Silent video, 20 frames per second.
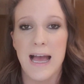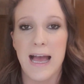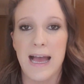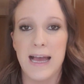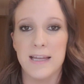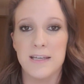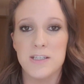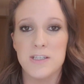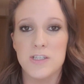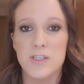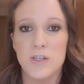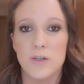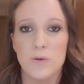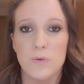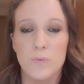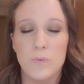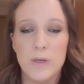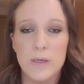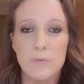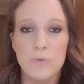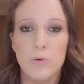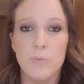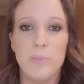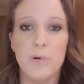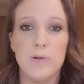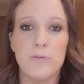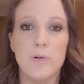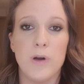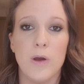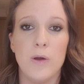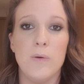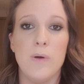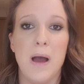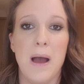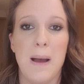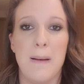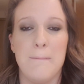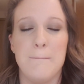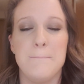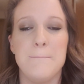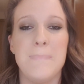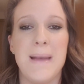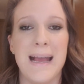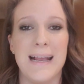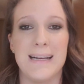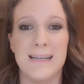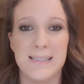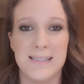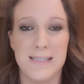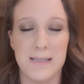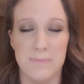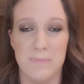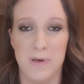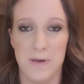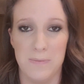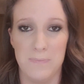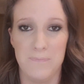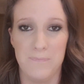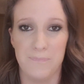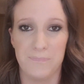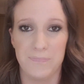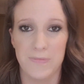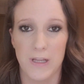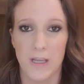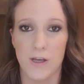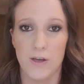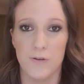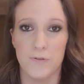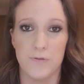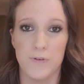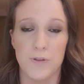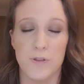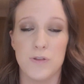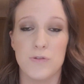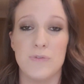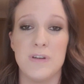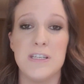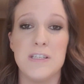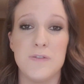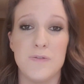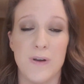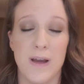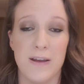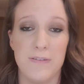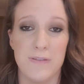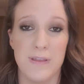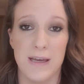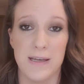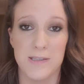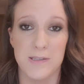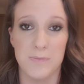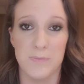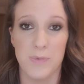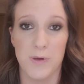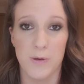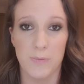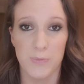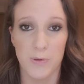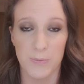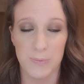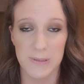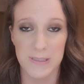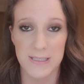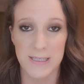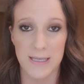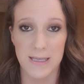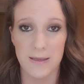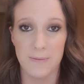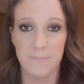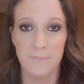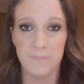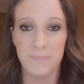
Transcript: and we will borrow a maximum of £3,000 to £5,000 per property,